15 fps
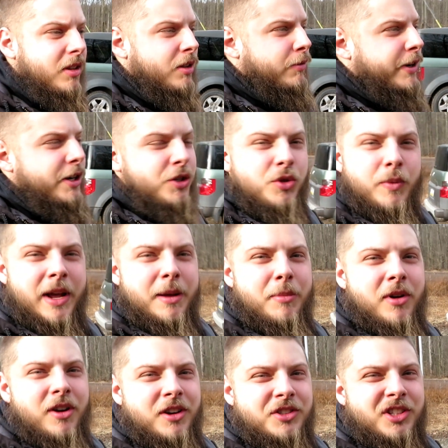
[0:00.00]
rear sway
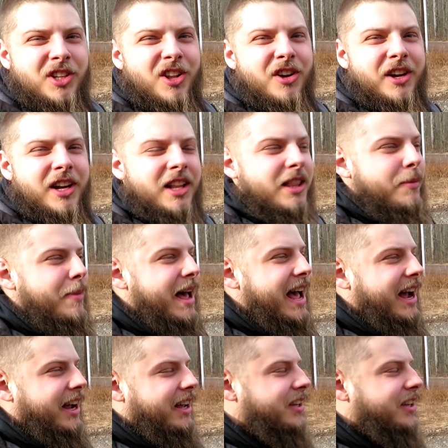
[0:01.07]
bar is clunking in the back,